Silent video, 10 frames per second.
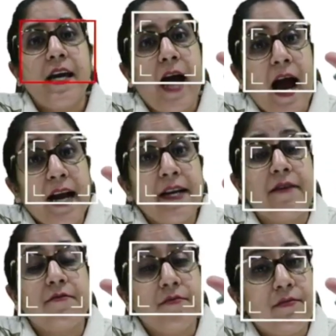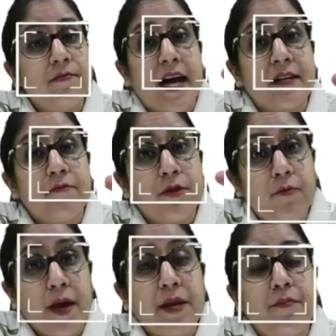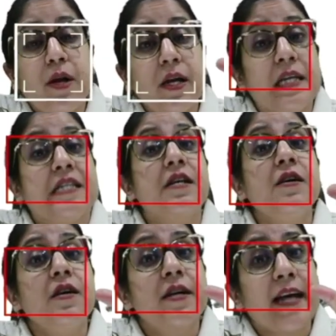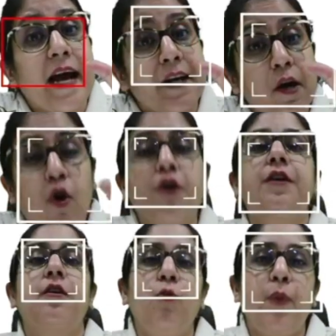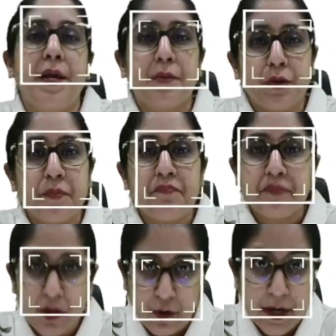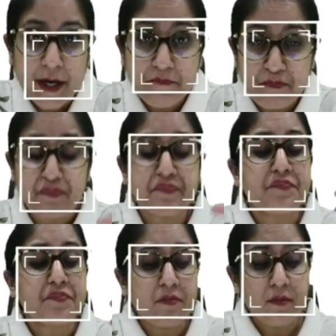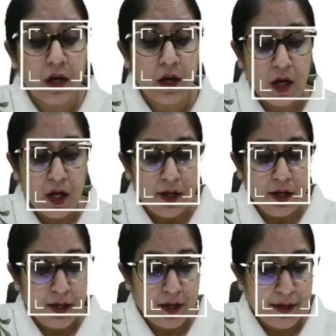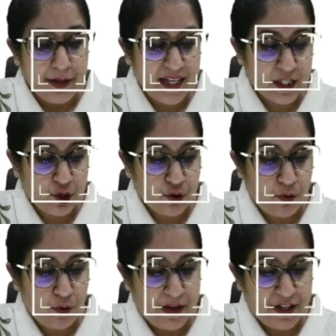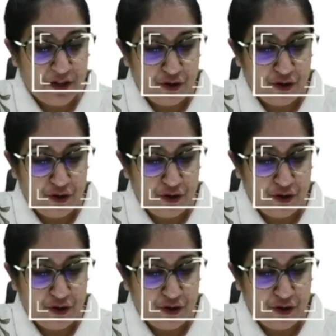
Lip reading: and that the variable is a categorical variable. Okay. Next question.